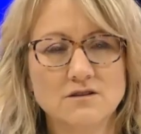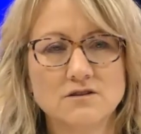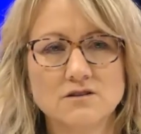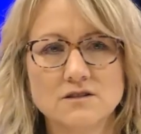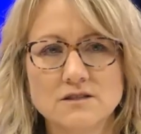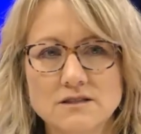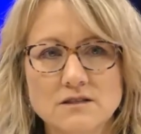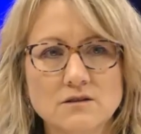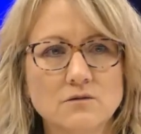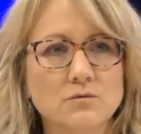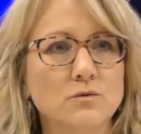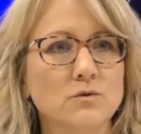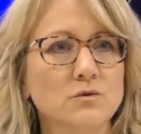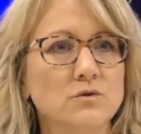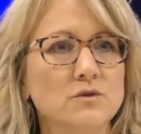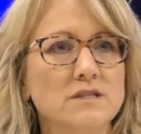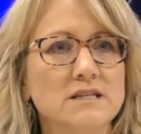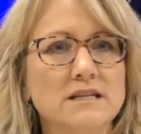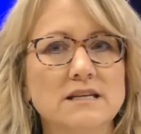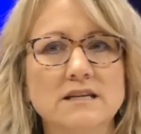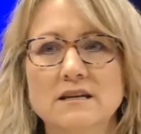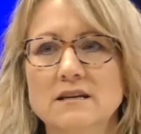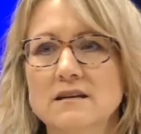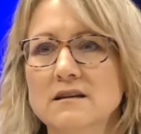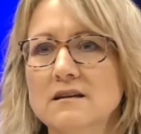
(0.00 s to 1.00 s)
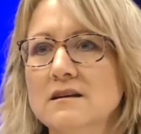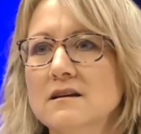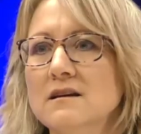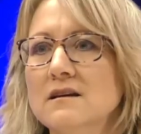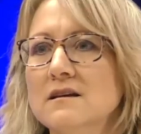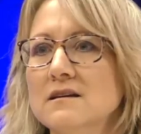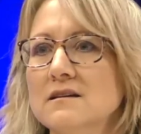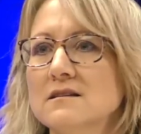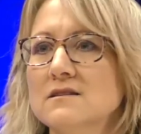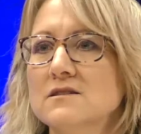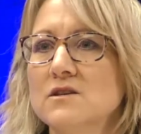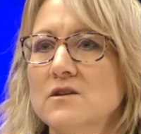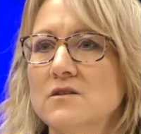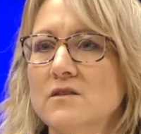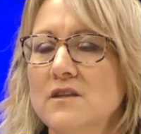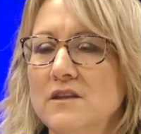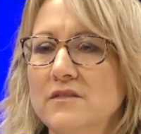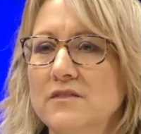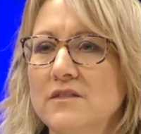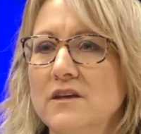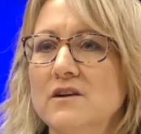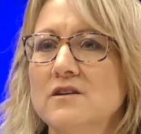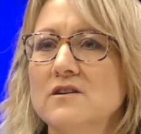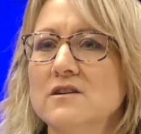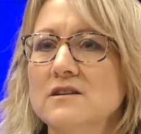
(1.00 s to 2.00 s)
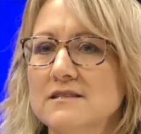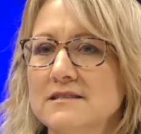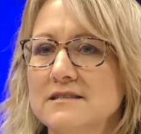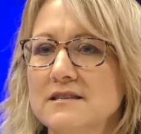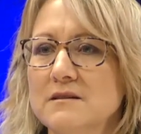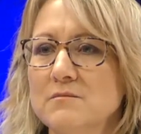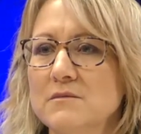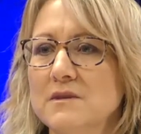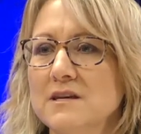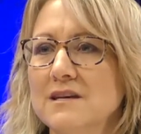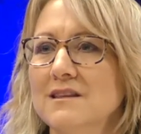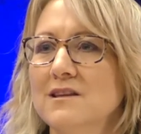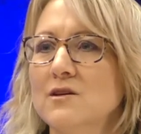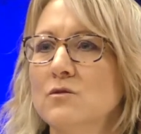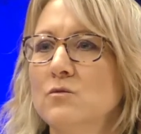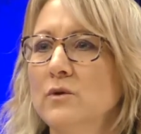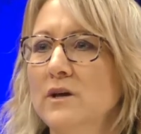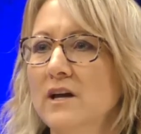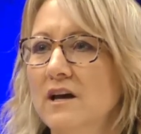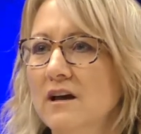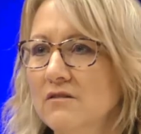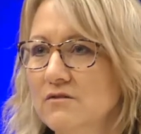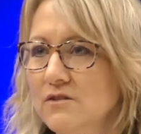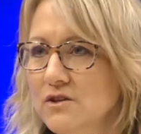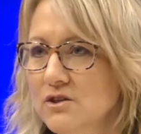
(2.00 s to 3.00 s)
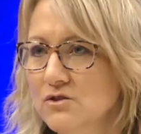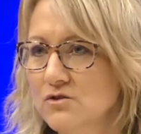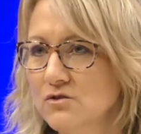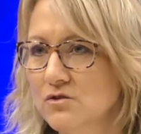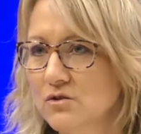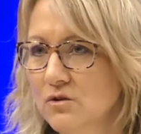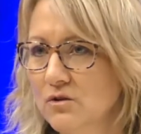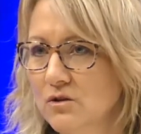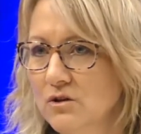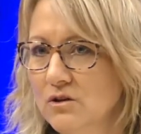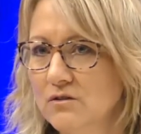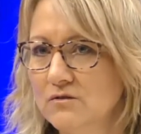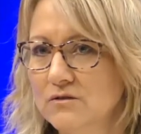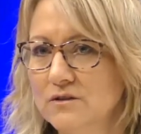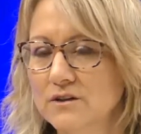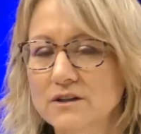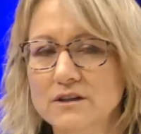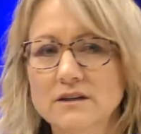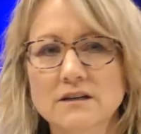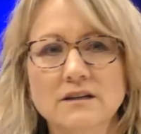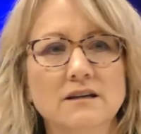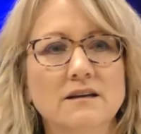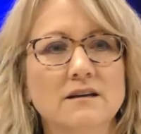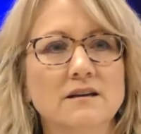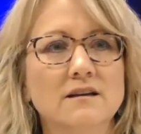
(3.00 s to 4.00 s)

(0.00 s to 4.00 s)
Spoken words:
Just a routine so that there is something that we have control over